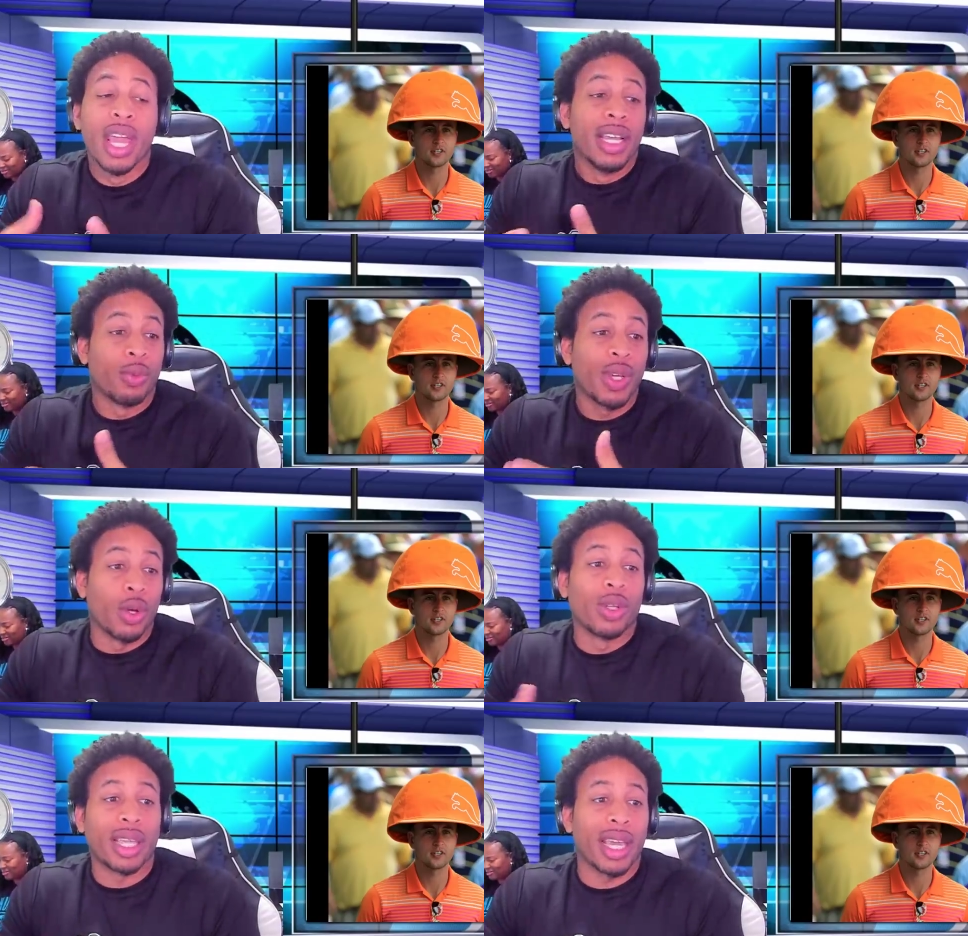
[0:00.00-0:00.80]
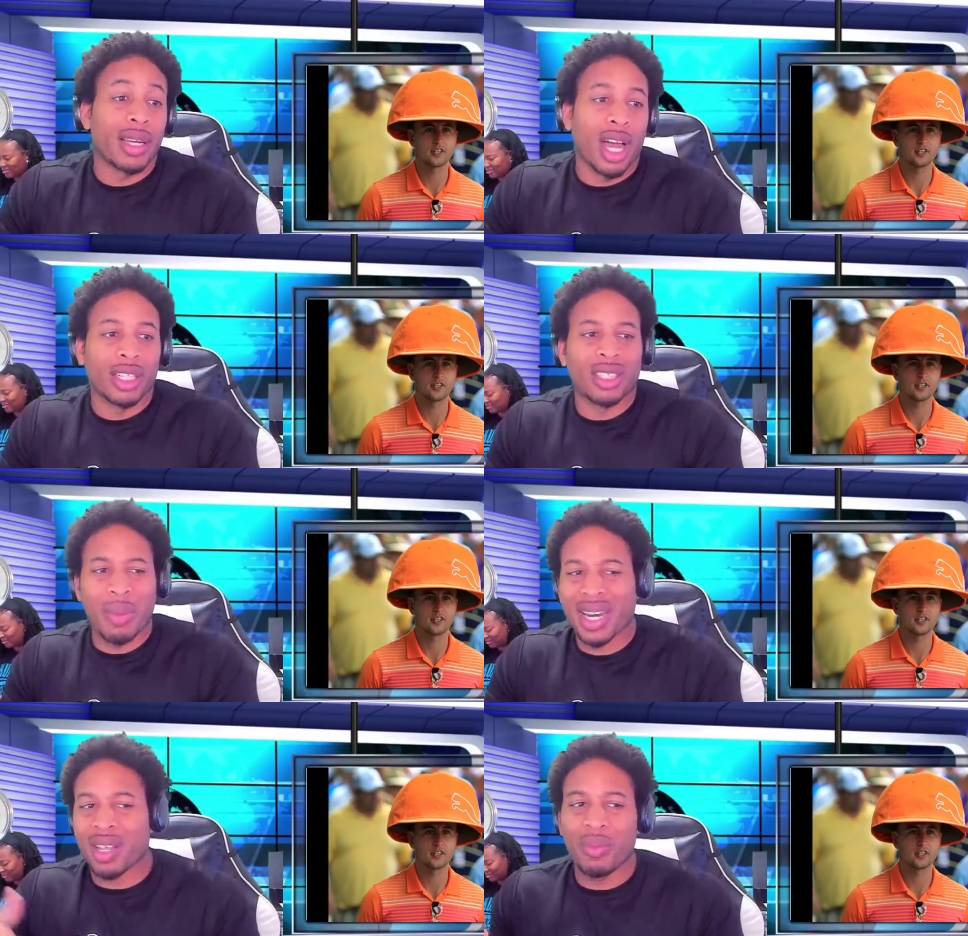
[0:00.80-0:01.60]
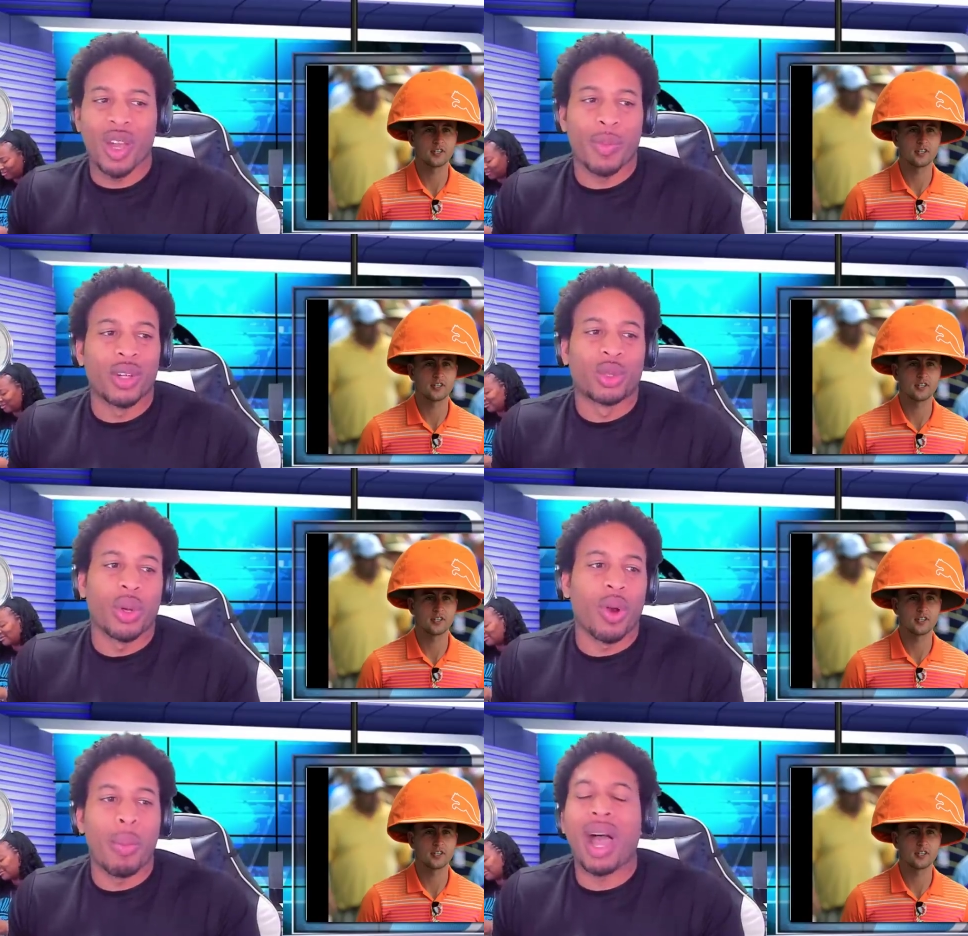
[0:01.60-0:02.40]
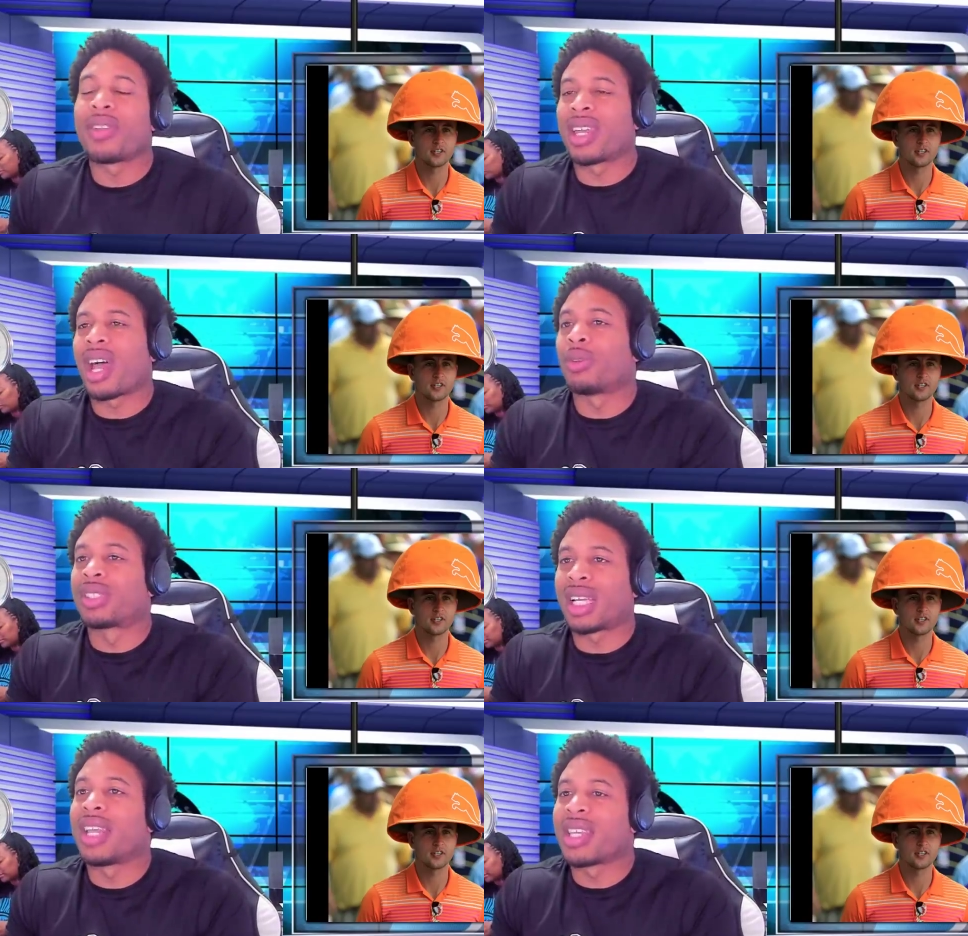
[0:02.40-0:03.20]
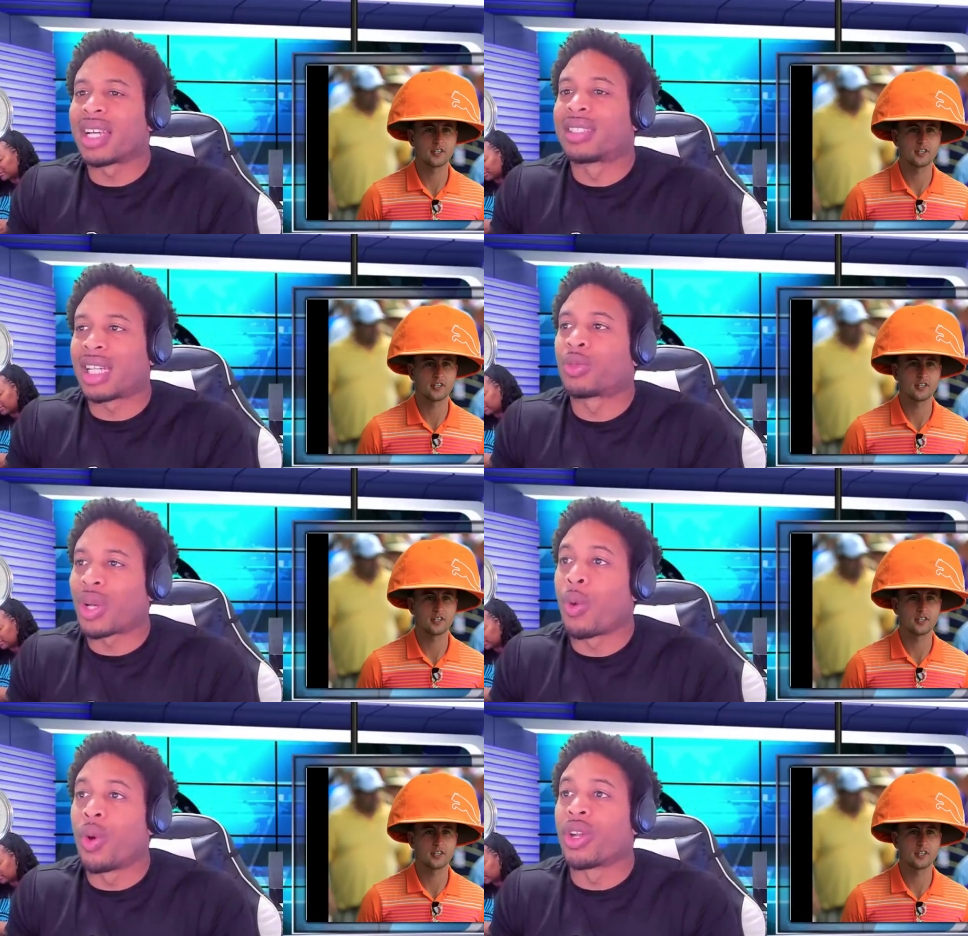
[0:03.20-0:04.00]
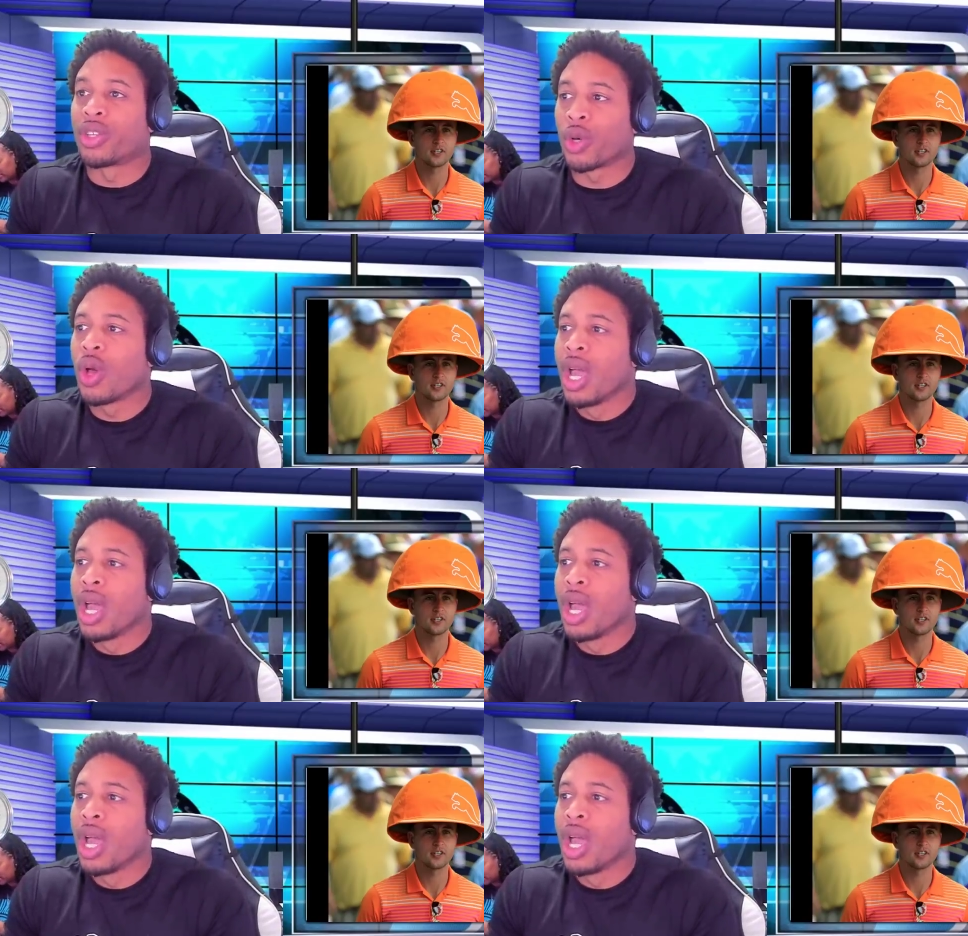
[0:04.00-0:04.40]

Speaker 1: We're going to look at, uh, somebody hit me up on Twitter about that, and I was saying, yes, that's what I want to do.